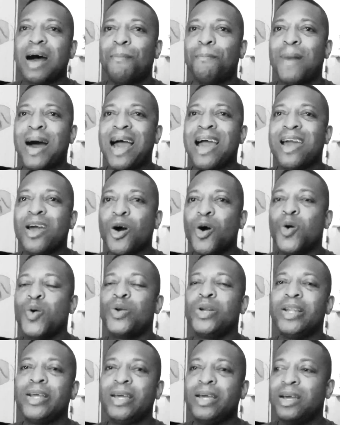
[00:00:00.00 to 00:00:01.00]
my
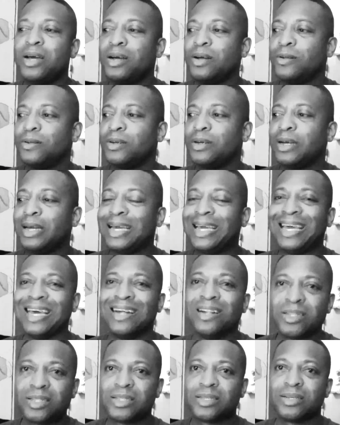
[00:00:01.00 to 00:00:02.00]
only
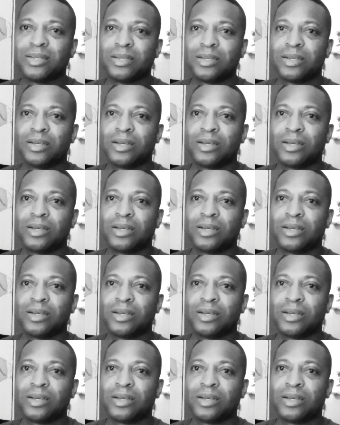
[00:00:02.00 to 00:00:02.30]
guilt,